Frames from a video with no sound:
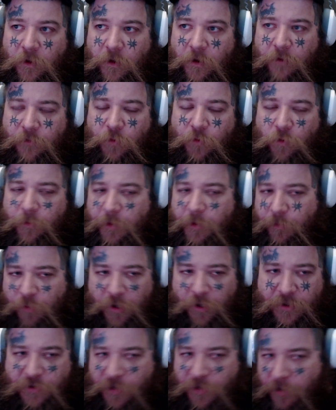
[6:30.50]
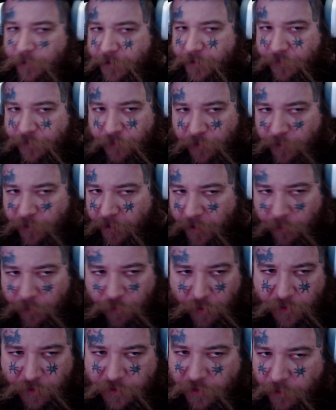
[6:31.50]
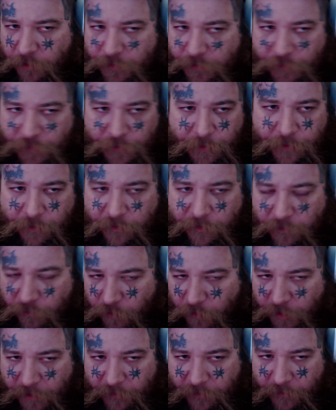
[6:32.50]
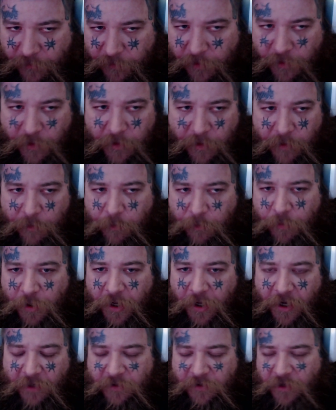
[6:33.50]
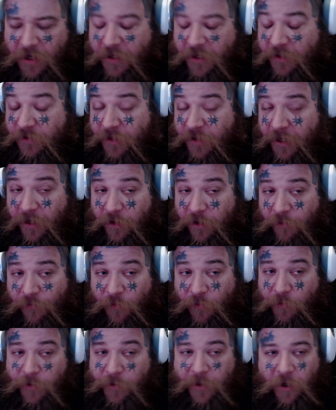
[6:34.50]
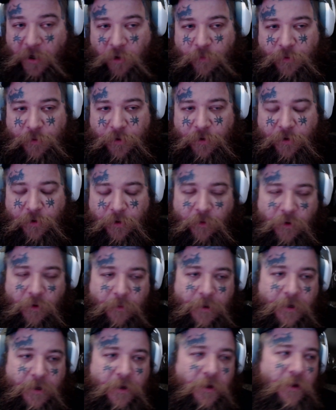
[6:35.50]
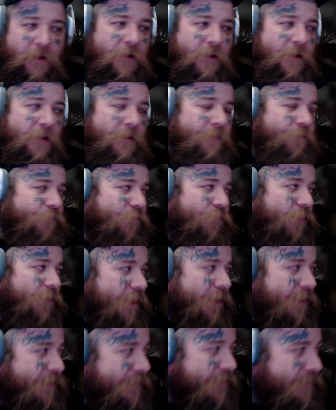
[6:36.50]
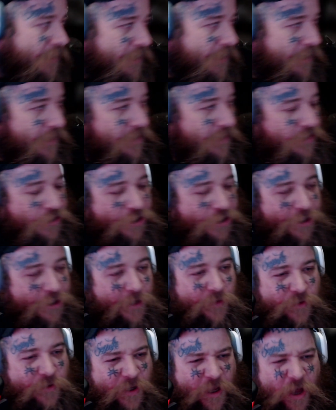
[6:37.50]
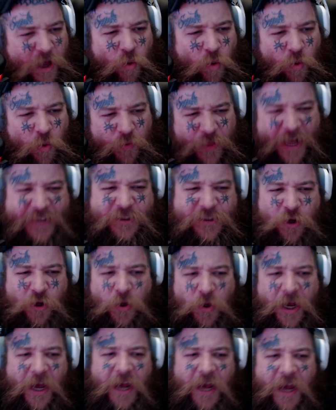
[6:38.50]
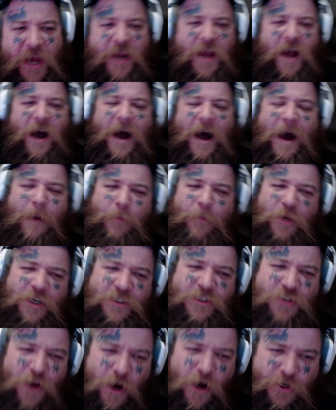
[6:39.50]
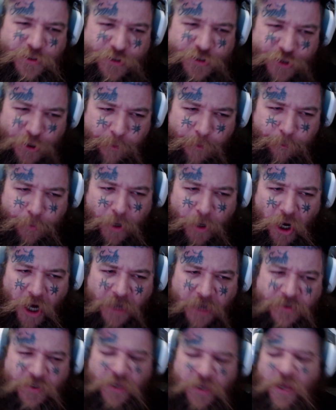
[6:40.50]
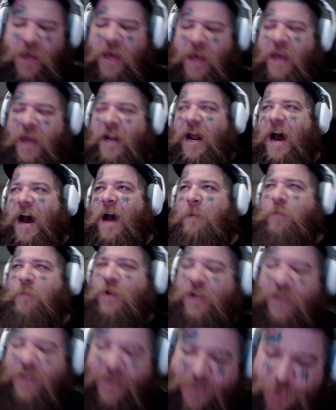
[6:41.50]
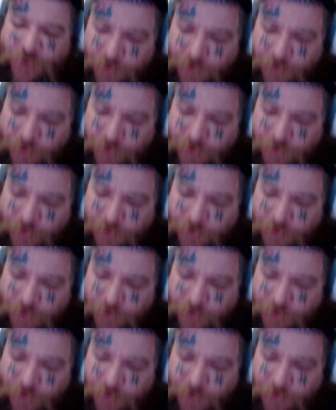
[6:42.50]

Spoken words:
if you want me to price gummies for you, I can price gummies for you, whatever. But I just can't afford to help you, you know what I mean? And, she goes, oh, that's okay. I'm going to talk to your boss and I'm going to get